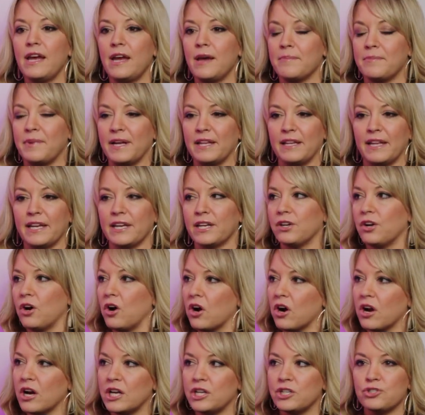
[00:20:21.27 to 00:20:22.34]
but like an
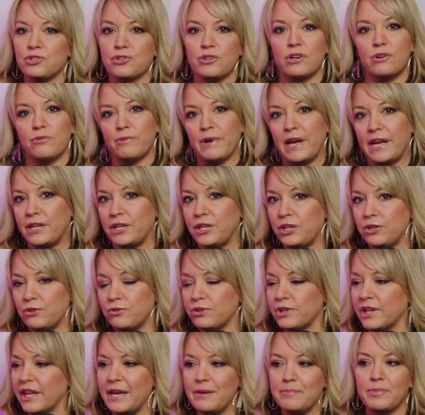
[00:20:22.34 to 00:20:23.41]
orange or a red hued
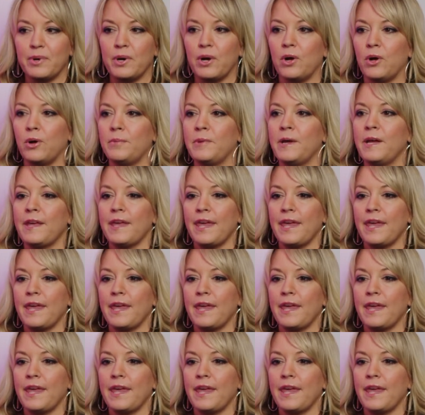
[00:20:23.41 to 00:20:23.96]
light bulb,